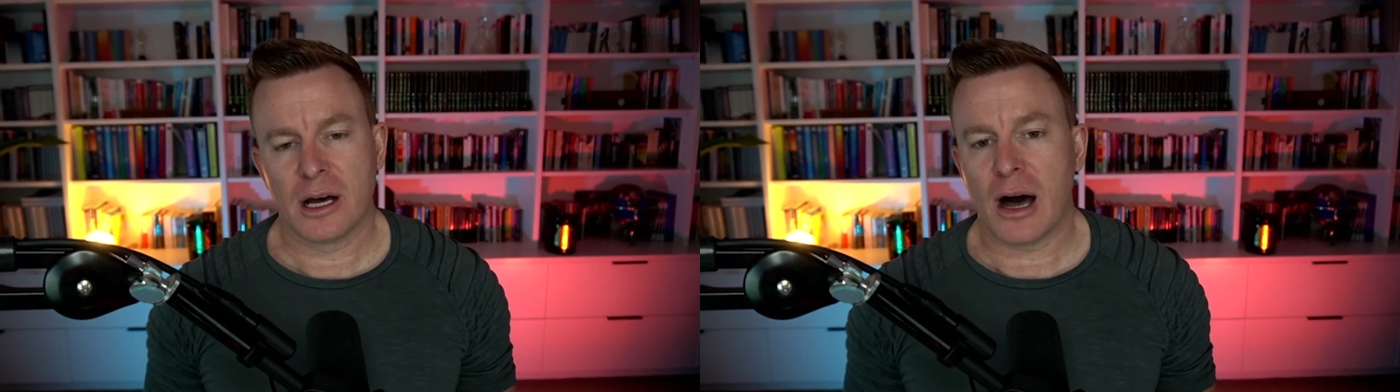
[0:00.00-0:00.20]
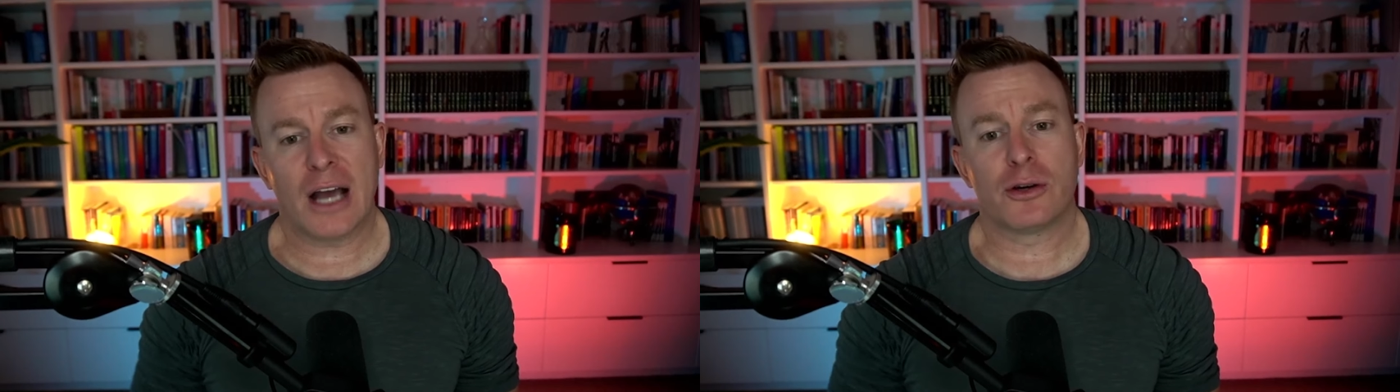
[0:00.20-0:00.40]

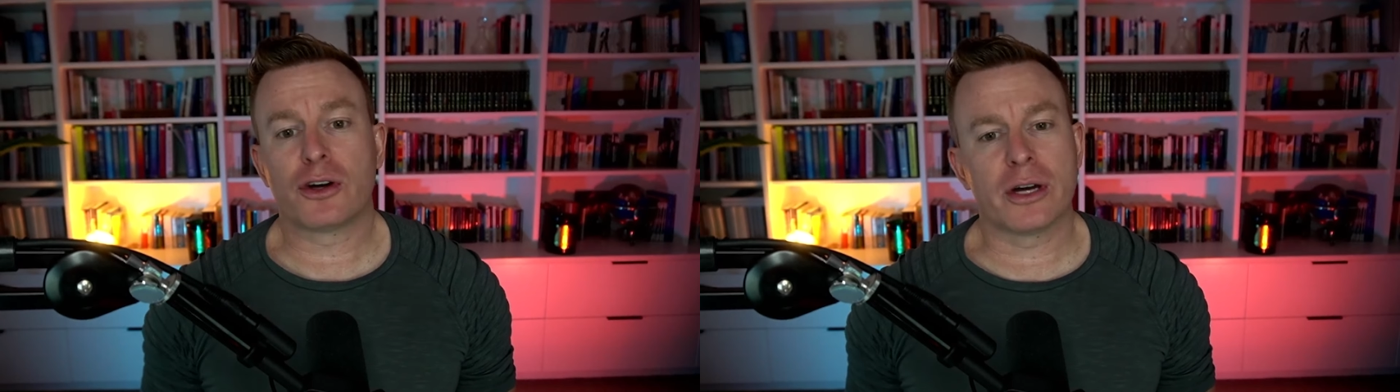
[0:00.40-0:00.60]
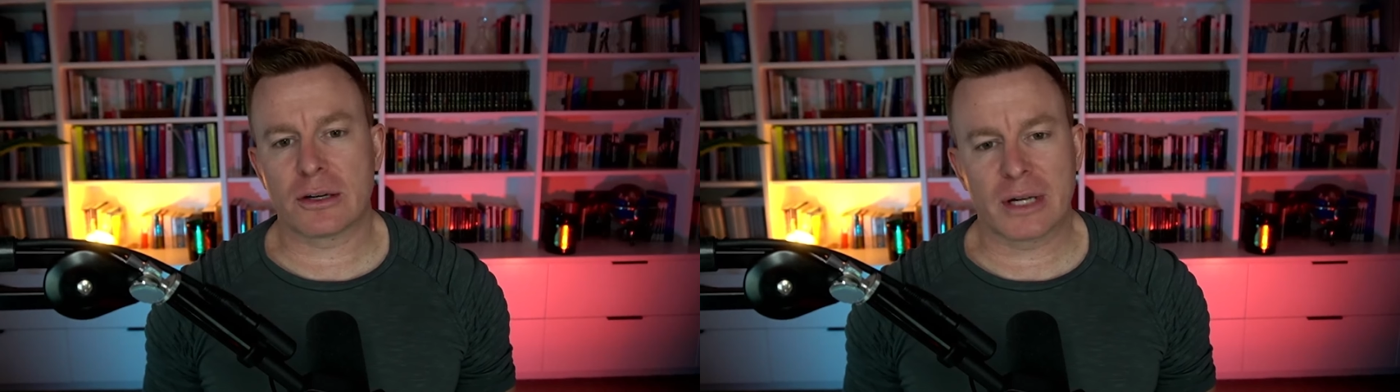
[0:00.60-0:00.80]
I could
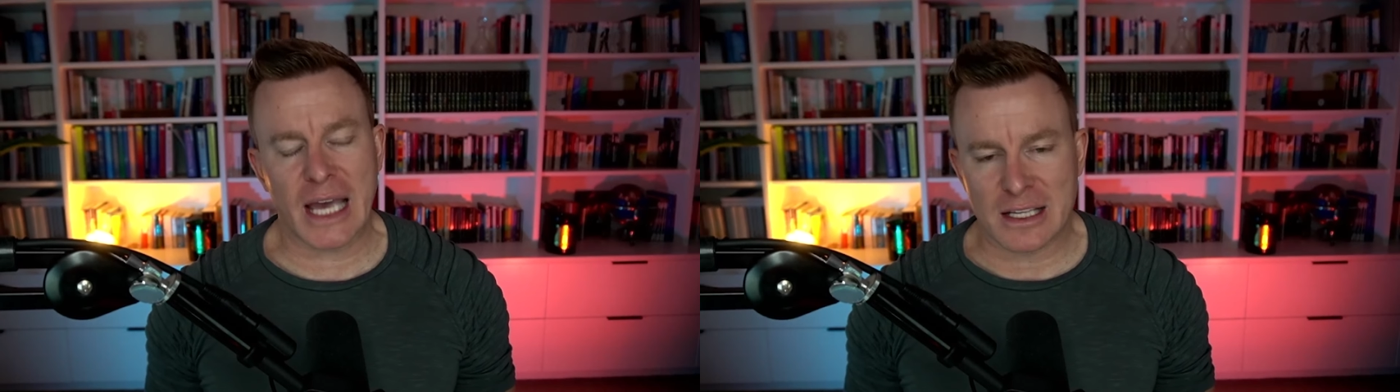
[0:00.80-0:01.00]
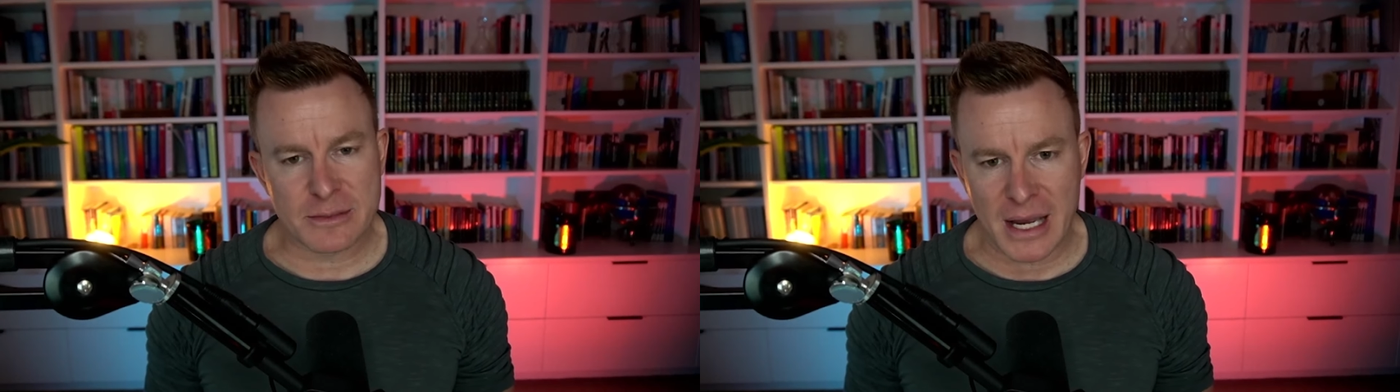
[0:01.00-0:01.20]
go there and get
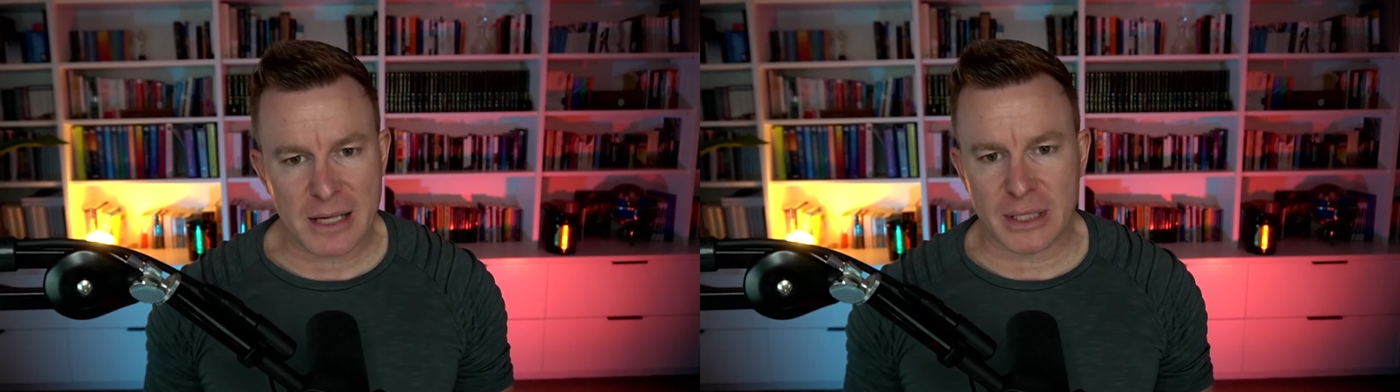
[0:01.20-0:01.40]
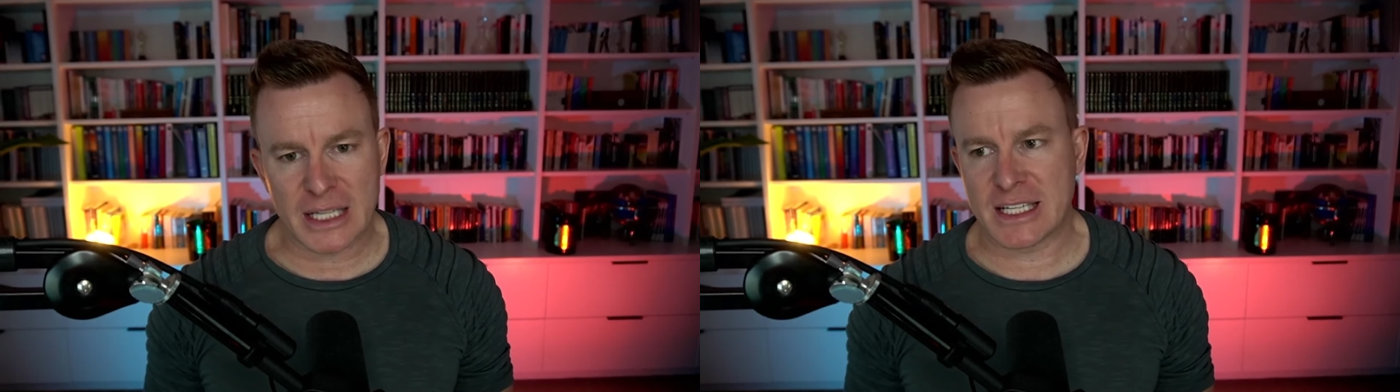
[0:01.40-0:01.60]
as many
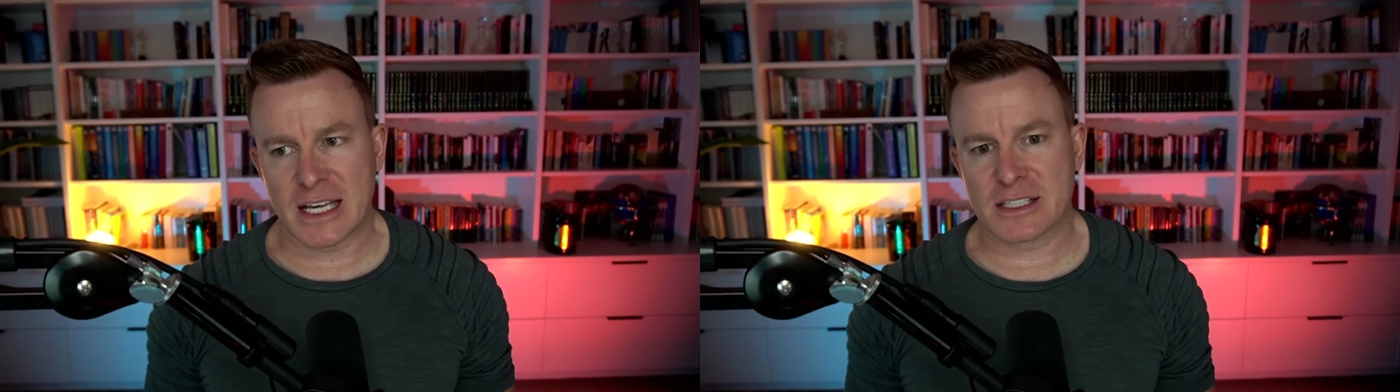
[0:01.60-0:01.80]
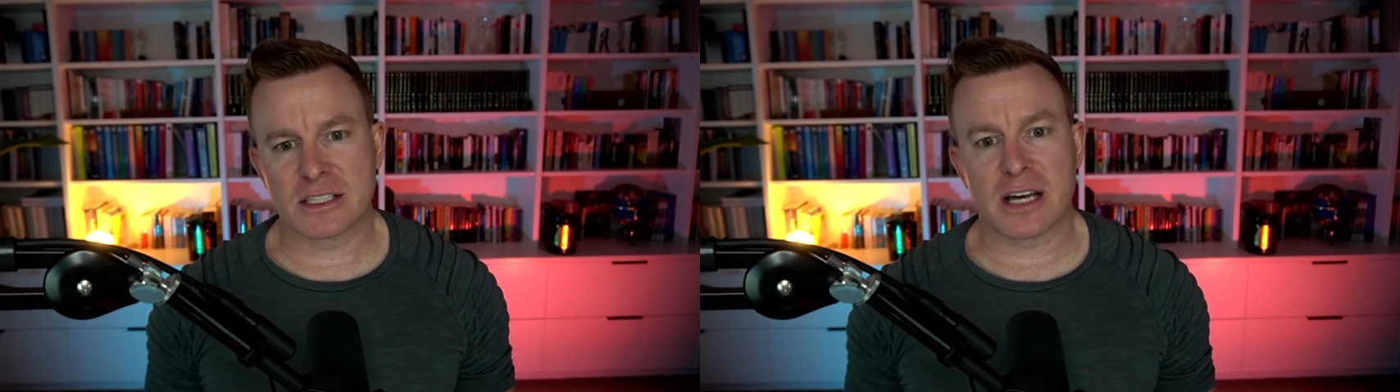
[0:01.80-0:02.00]
blood
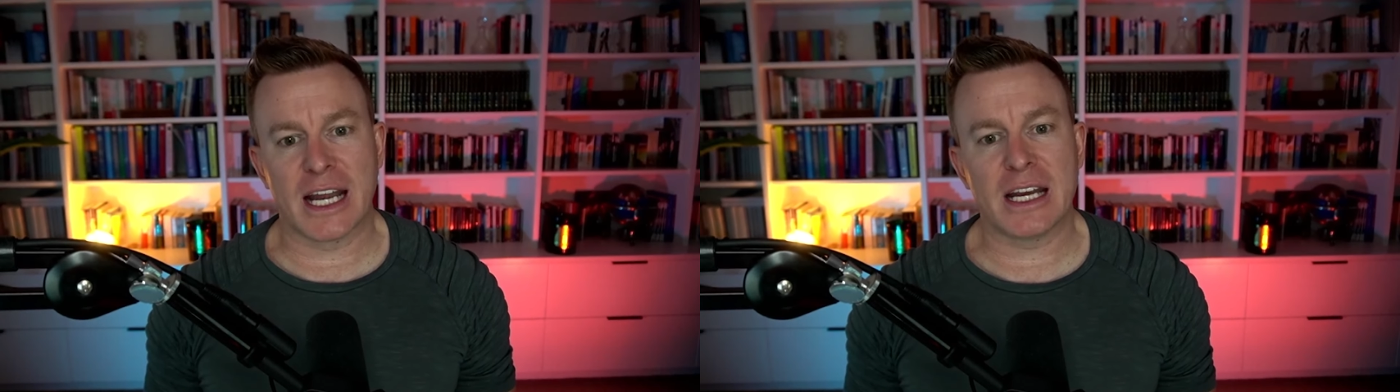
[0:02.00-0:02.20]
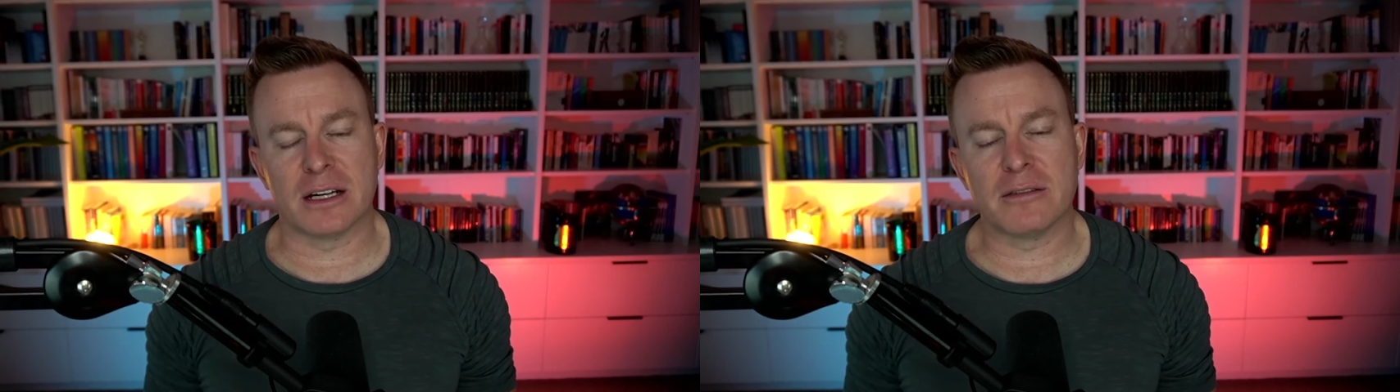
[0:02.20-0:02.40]
tests as I
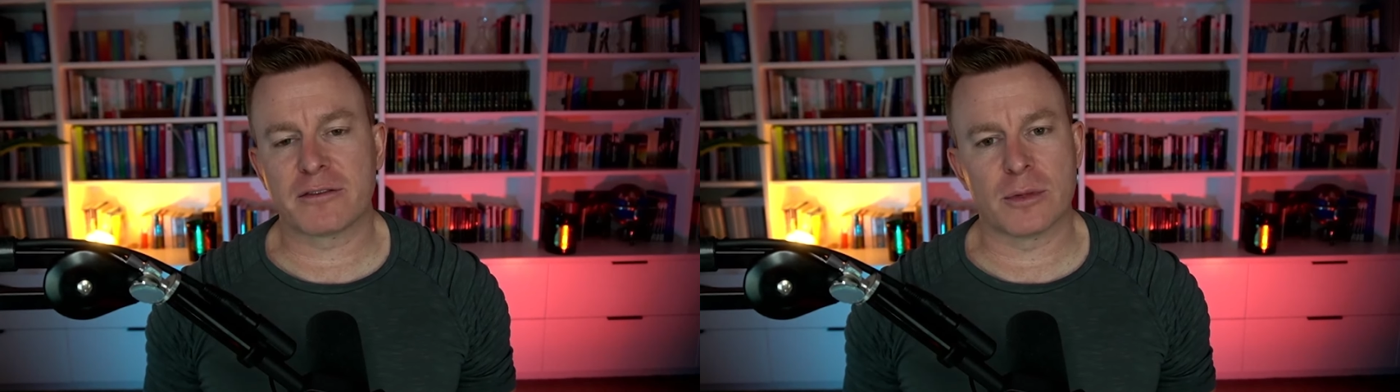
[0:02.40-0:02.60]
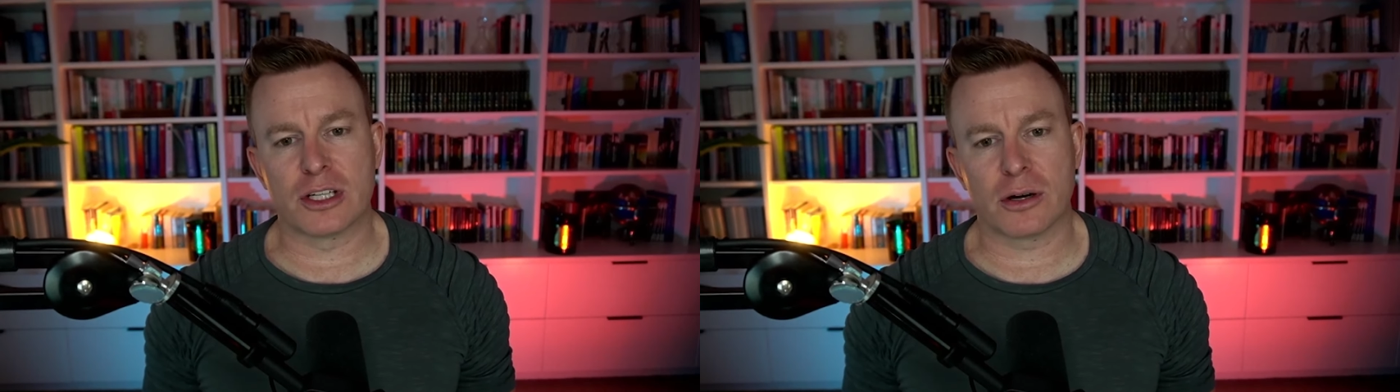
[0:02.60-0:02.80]
needed from
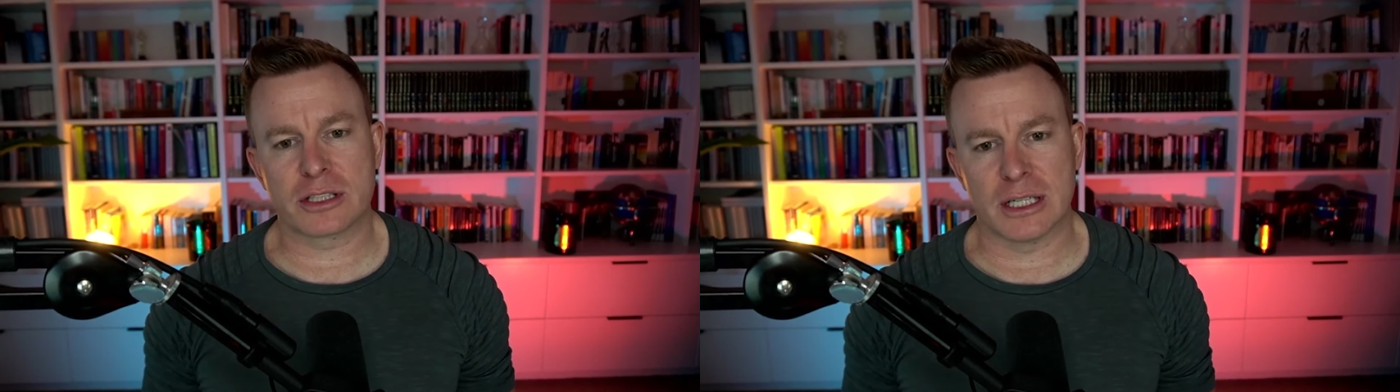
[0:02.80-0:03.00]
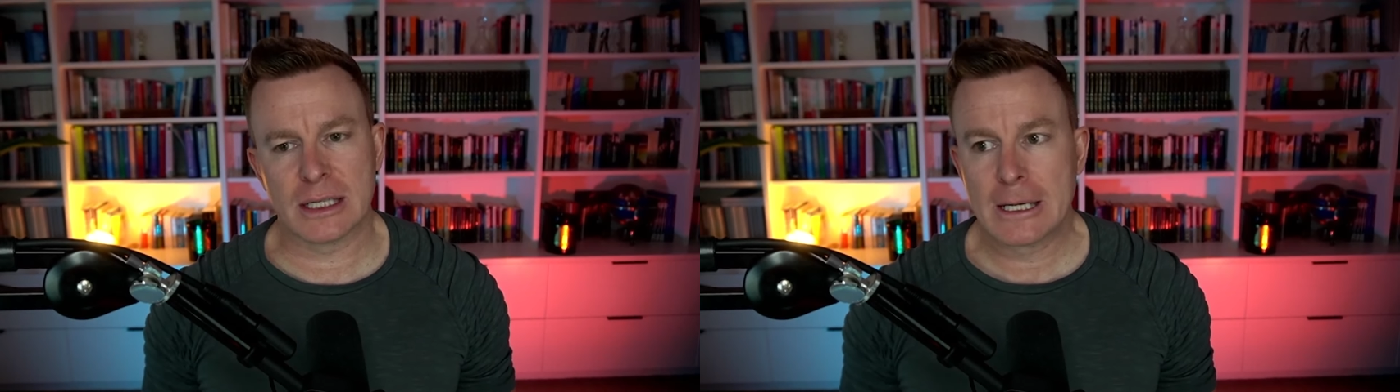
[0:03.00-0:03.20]
the
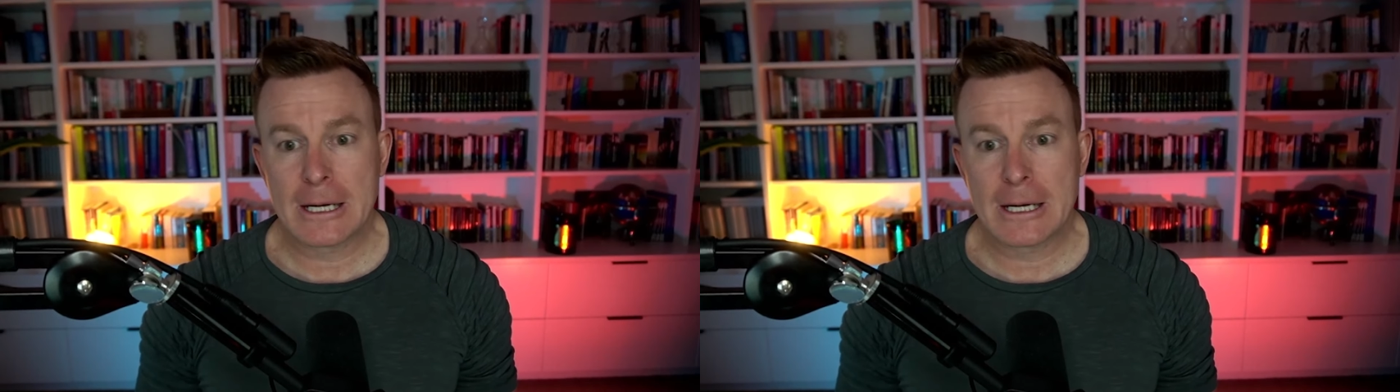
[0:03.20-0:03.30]
doctor,